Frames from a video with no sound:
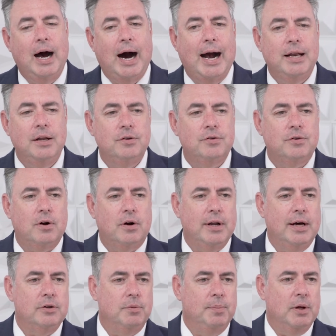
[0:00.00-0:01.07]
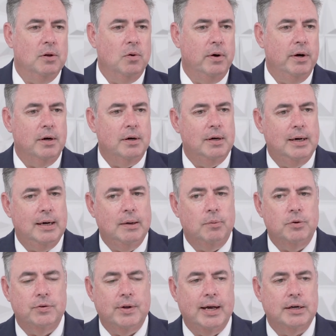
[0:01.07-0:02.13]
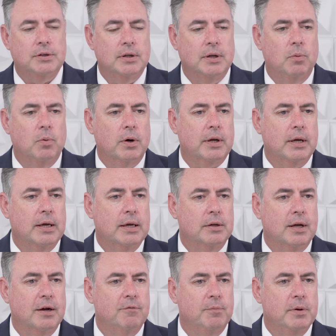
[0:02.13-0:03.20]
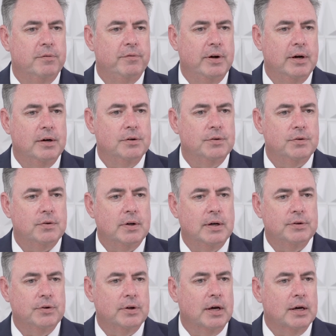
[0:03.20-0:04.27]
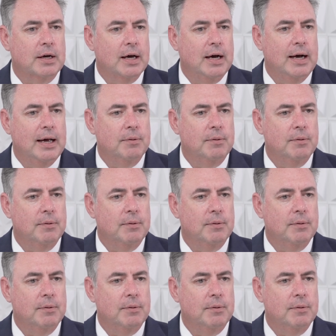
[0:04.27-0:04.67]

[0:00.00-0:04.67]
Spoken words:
I didn't start out to be a lawyer. I was actually working in government affairs as a young guy.